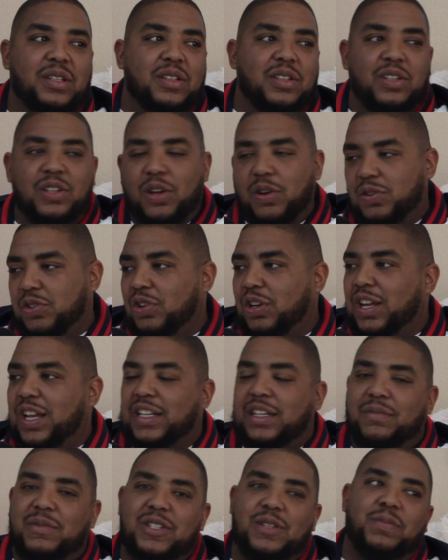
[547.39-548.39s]
You're
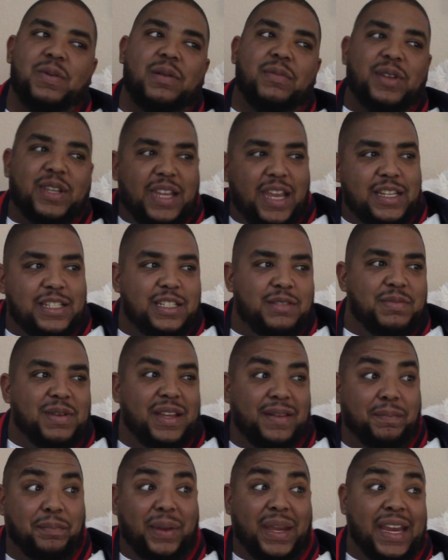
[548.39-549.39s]
lucky, Mr. Penniman, case is
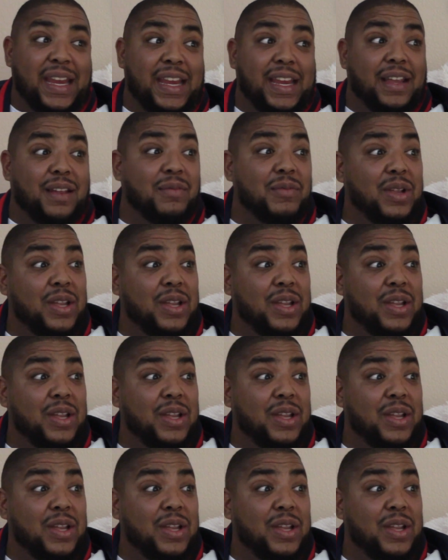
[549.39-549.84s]
missed. Bam.